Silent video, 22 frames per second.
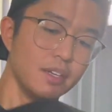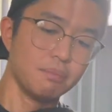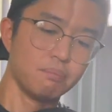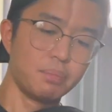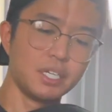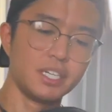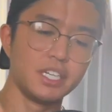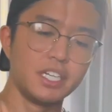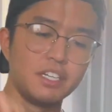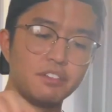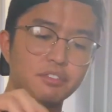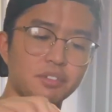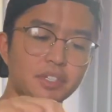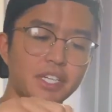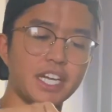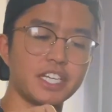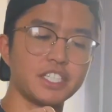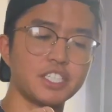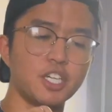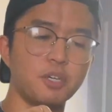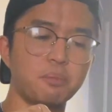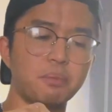But if we
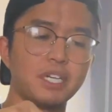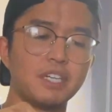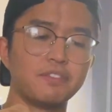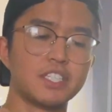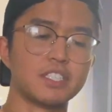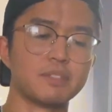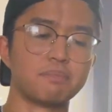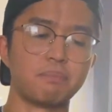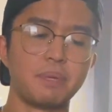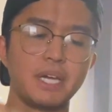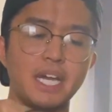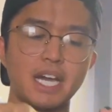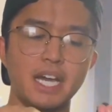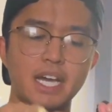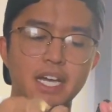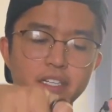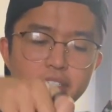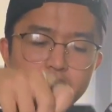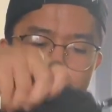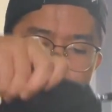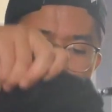actually open up this bag